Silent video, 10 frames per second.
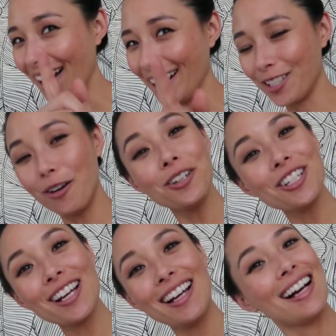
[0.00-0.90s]
I
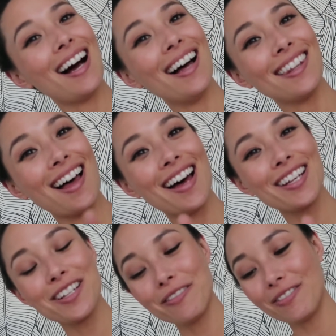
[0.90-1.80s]
told you a lot
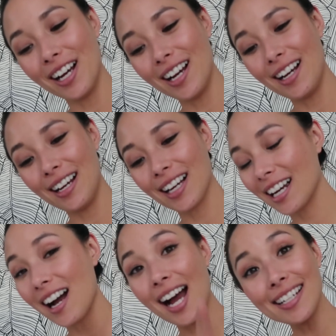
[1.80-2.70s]
of uh,
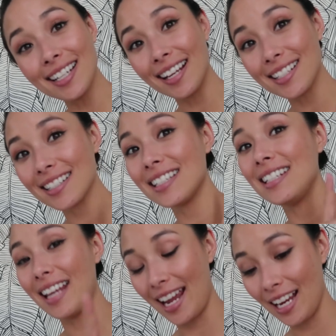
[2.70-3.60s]
content
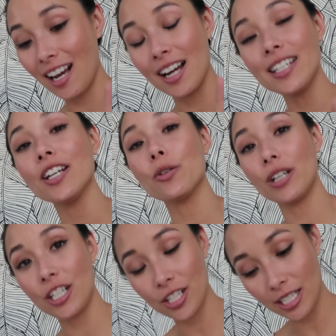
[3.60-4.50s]
today, content
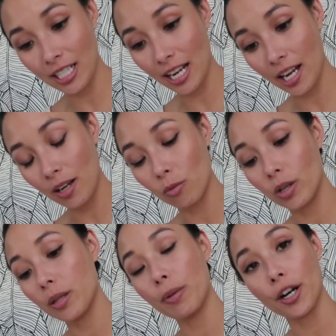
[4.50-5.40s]
creation today
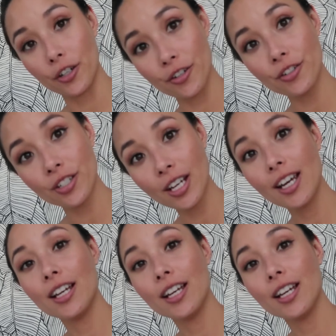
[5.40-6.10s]
with partners.